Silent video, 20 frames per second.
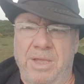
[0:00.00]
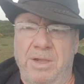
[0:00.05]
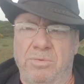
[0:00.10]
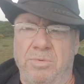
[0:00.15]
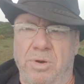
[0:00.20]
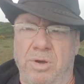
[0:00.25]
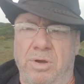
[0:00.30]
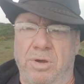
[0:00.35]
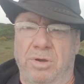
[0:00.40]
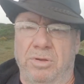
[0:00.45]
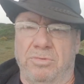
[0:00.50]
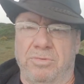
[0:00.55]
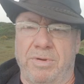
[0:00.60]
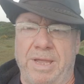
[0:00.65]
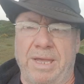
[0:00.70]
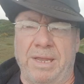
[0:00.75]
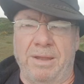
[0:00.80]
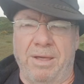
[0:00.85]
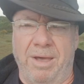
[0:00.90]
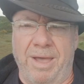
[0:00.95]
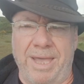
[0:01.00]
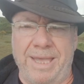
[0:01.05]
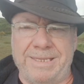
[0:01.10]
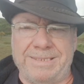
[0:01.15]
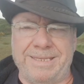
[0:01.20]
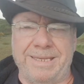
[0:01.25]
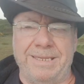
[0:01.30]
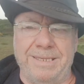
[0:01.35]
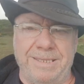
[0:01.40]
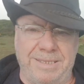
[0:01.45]
would realize
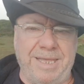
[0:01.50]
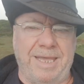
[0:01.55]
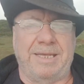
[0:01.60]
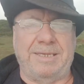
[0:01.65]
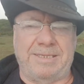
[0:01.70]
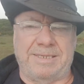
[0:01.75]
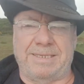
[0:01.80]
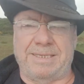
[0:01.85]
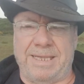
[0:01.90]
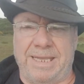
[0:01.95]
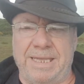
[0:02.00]
that this